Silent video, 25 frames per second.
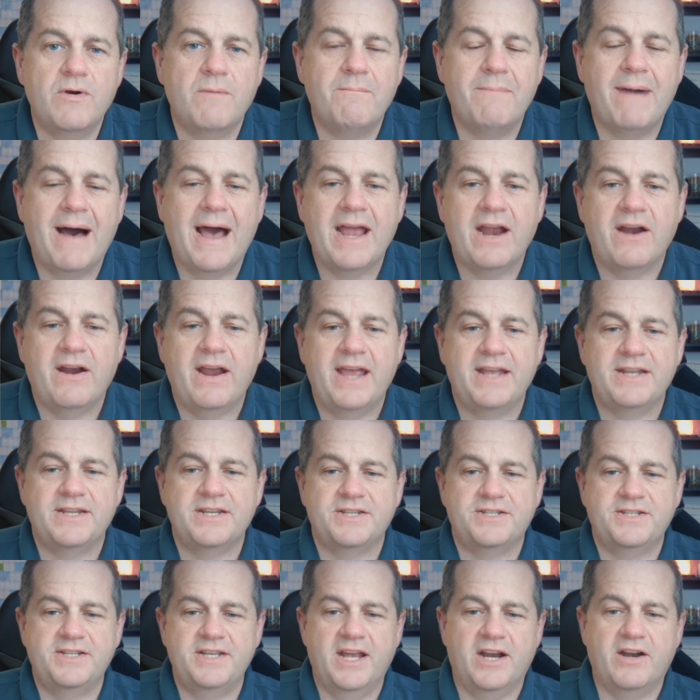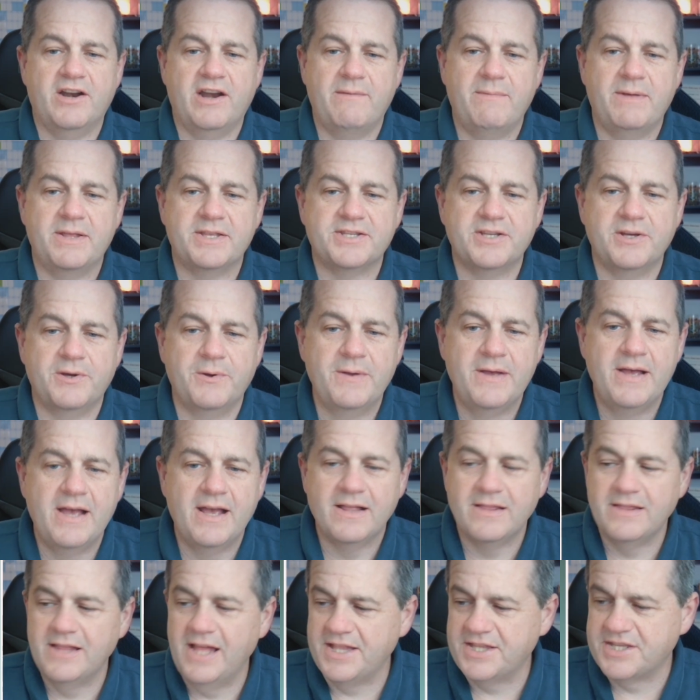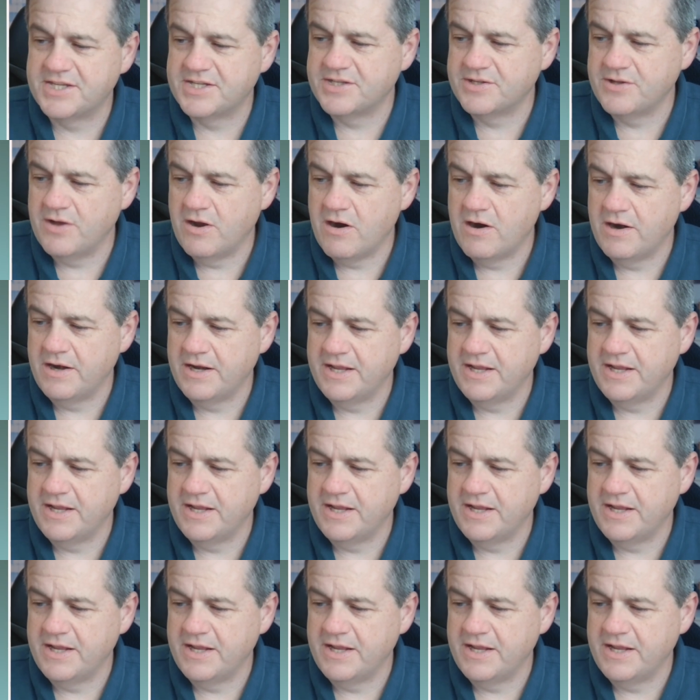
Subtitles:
buyer agency agreement. So let's start